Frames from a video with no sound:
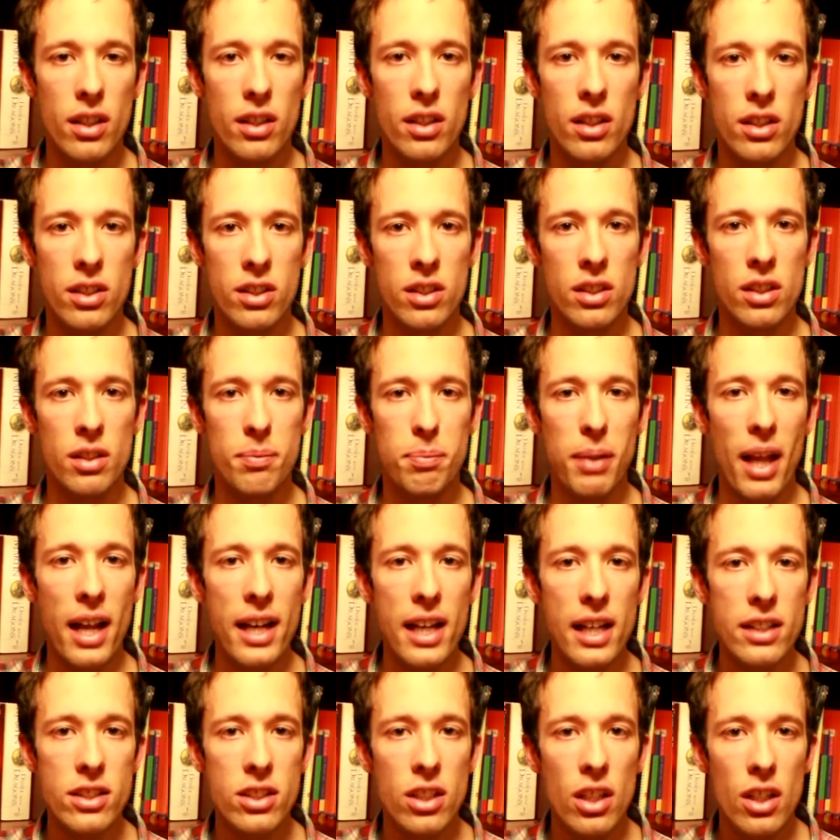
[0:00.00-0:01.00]
the
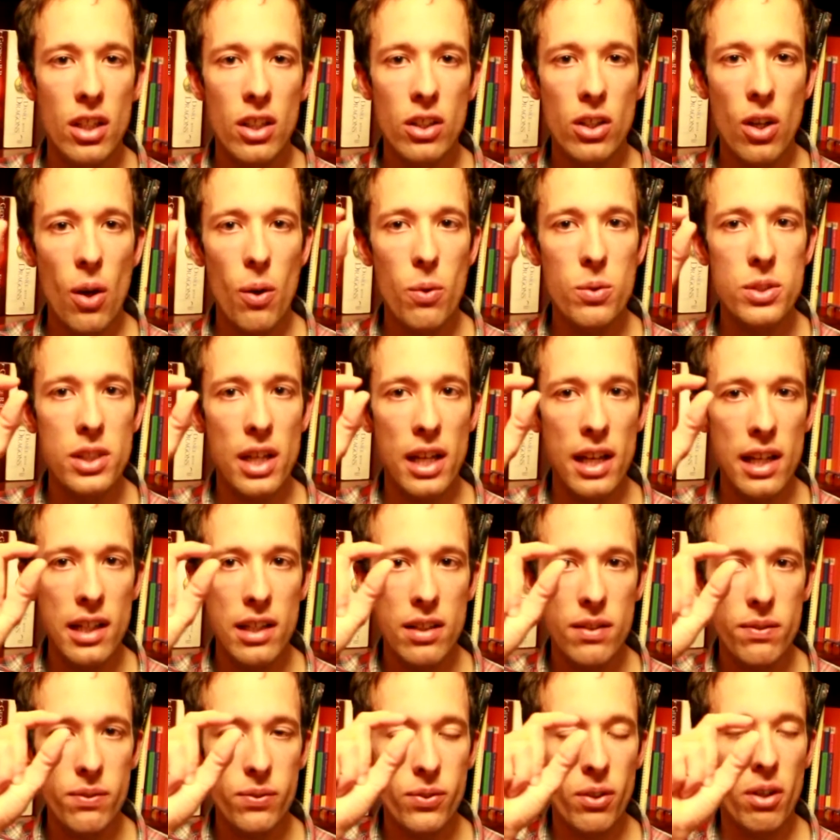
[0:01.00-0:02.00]
planet goes
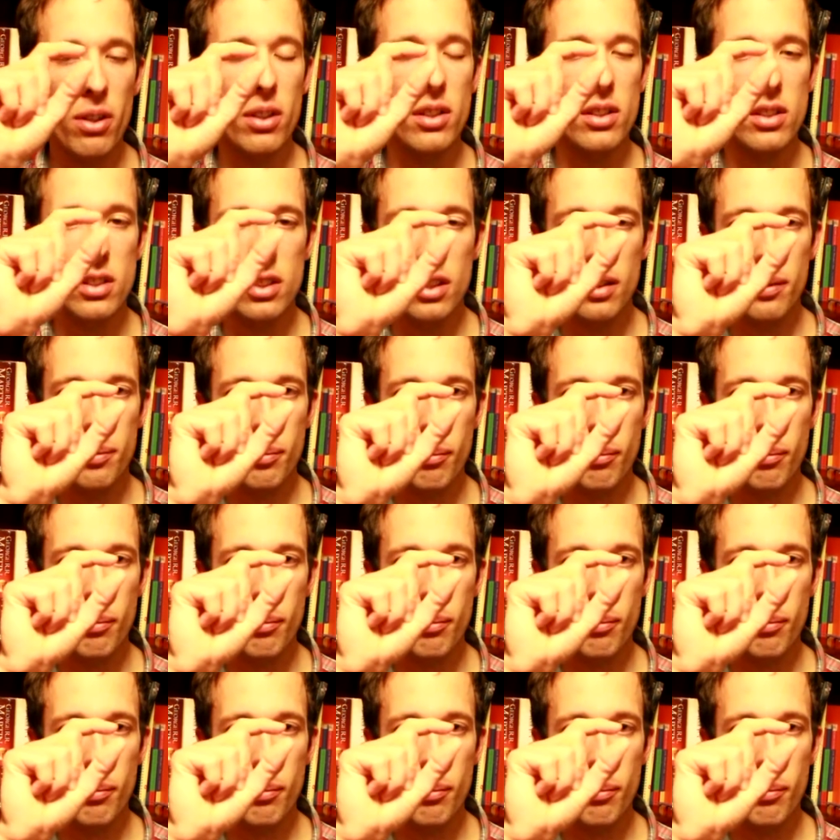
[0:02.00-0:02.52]
in front